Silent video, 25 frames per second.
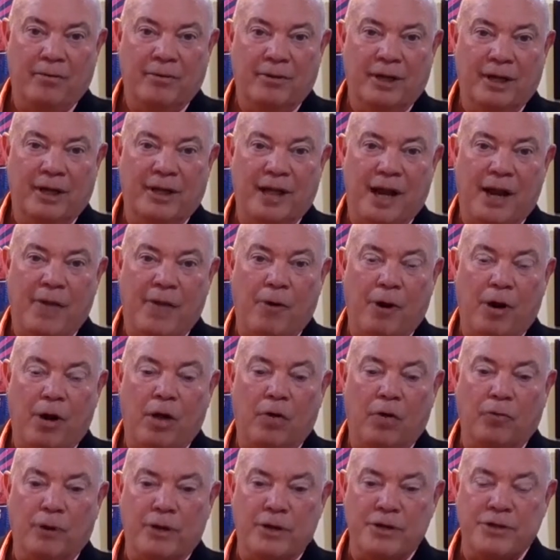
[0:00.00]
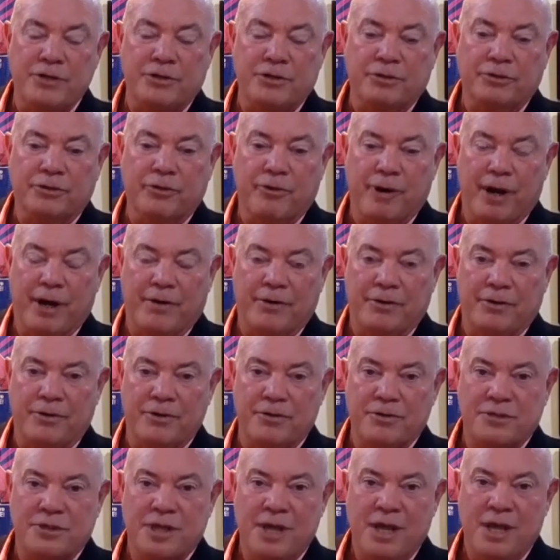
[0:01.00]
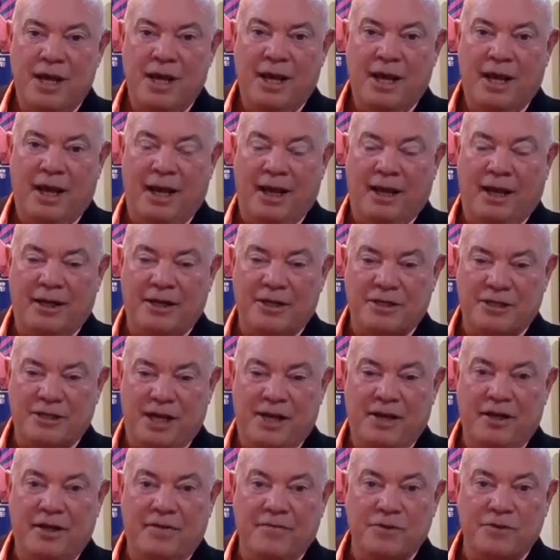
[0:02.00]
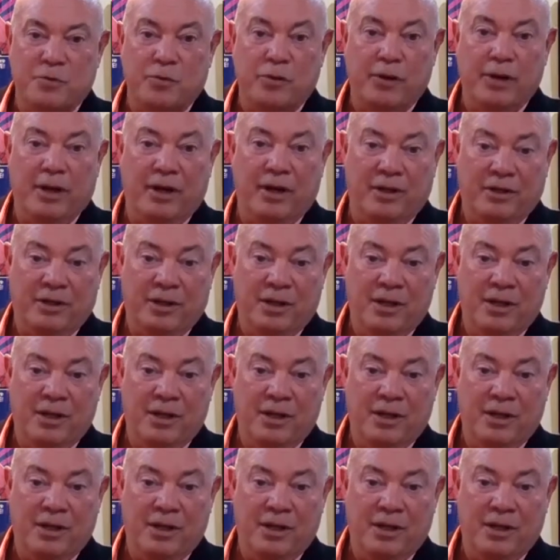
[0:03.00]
and they were all regional directors and executives with